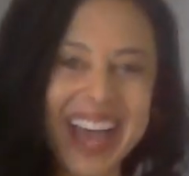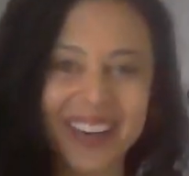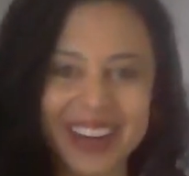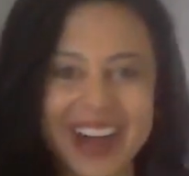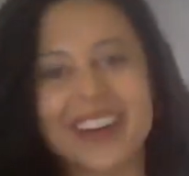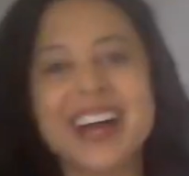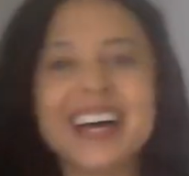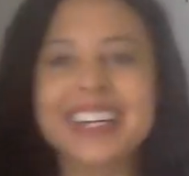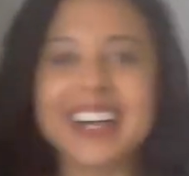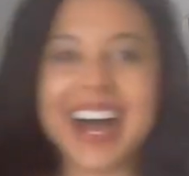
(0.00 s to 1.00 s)
sourdough
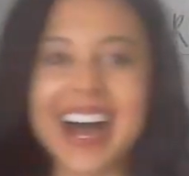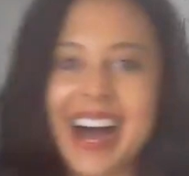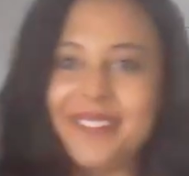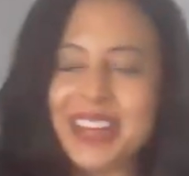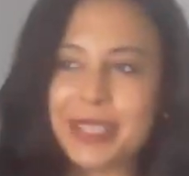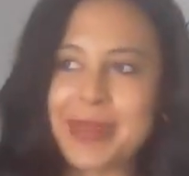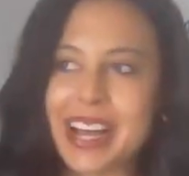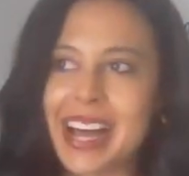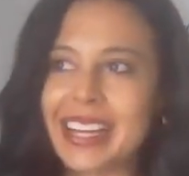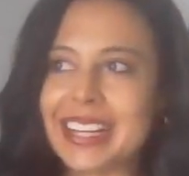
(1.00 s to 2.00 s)
um, is
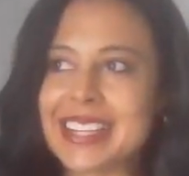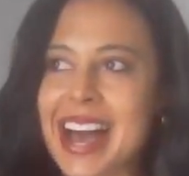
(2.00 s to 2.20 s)
because